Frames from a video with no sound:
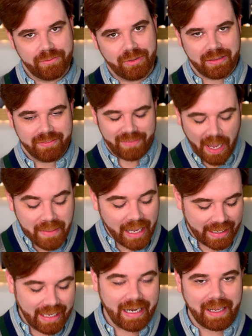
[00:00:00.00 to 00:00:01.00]
well, I'm not
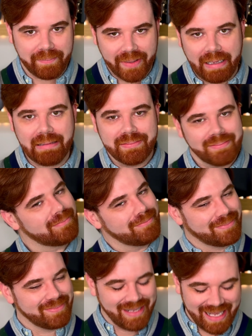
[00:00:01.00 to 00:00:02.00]
kidding, but
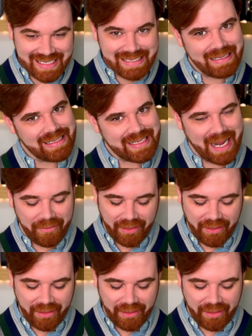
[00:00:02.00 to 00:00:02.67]
It's, it's down